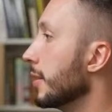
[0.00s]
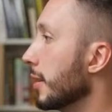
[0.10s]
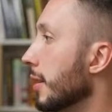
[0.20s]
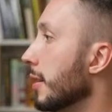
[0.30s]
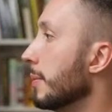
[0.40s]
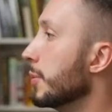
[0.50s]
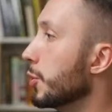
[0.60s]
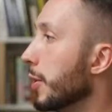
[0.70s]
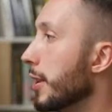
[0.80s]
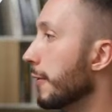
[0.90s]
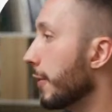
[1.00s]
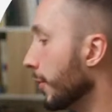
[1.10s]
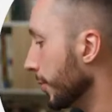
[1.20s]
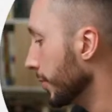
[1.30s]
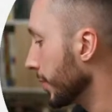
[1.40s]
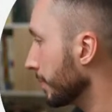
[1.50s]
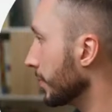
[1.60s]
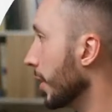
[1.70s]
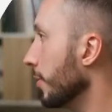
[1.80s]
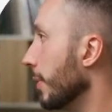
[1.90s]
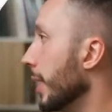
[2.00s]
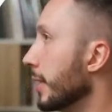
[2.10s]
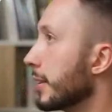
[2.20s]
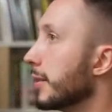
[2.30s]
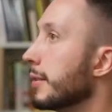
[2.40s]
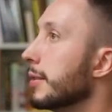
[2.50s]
the fold. All right.